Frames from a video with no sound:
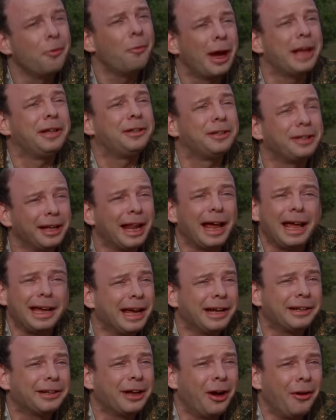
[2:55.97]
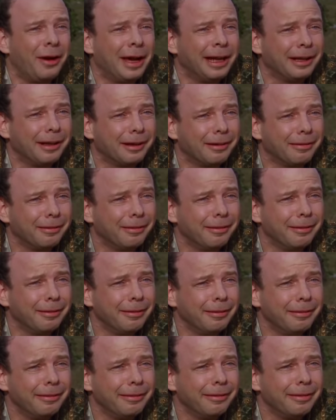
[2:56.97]
Wait till I get going!
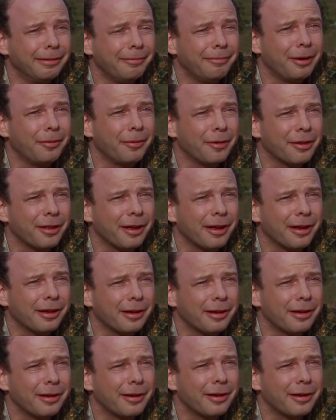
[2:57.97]
Where was I?